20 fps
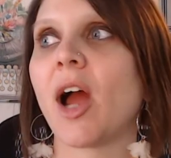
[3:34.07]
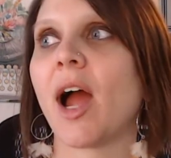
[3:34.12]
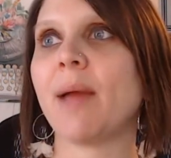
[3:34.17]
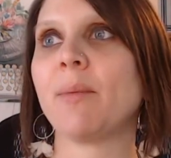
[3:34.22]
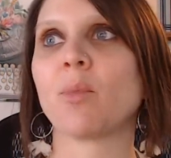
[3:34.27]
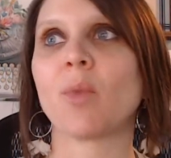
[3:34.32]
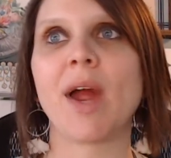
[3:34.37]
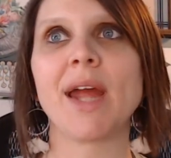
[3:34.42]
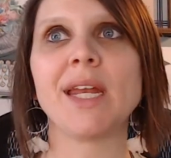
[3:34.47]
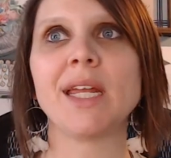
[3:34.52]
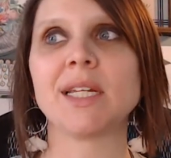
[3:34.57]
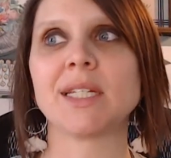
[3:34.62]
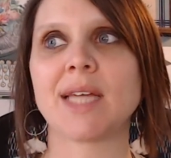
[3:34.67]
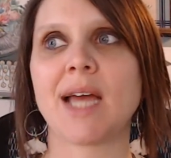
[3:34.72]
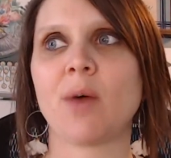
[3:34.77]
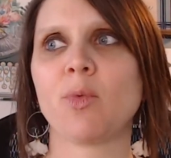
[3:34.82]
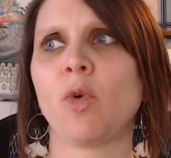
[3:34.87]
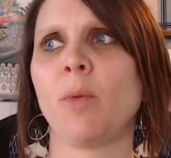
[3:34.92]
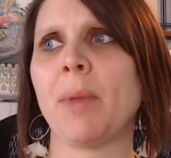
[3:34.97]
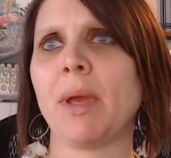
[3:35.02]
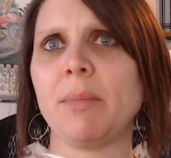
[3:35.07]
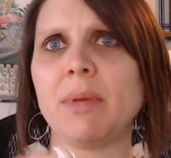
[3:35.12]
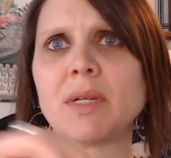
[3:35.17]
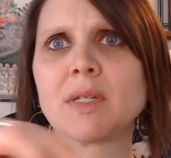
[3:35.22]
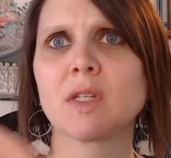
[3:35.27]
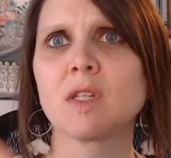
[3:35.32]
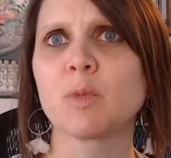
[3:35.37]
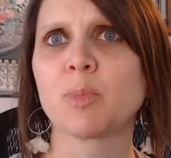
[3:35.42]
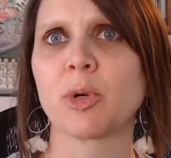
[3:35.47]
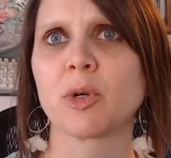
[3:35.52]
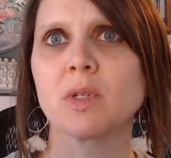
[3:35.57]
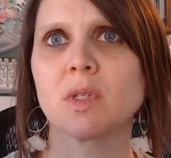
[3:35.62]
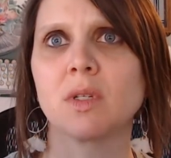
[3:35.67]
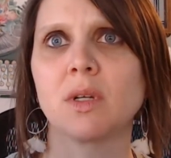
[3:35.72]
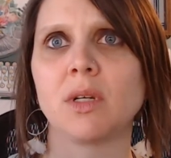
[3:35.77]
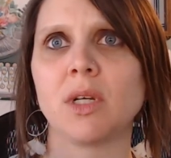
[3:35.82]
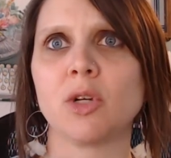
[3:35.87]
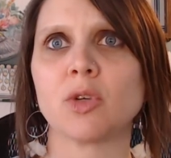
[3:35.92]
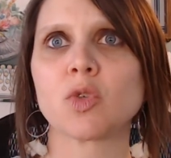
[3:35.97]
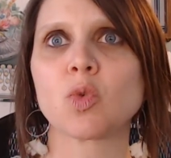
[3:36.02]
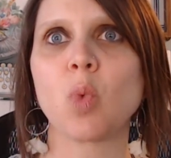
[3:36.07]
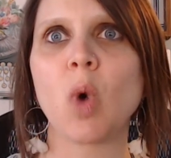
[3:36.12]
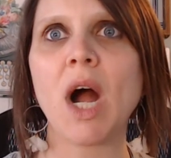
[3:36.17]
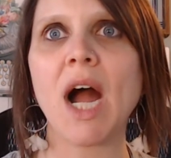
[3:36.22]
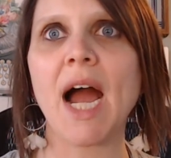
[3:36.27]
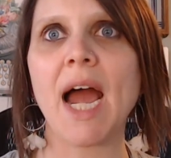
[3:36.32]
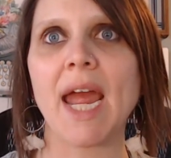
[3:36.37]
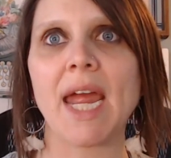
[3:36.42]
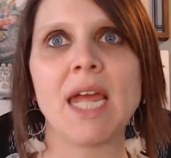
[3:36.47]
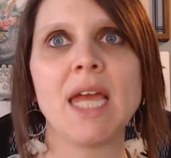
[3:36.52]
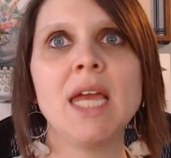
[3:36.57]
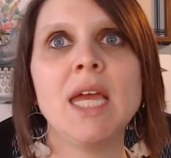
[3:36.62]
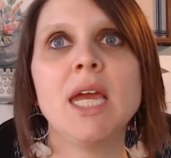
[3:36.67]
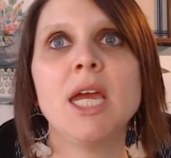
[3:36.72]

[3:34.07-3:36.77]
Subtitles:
I'm writing down, well, maybe it's this person and here's why.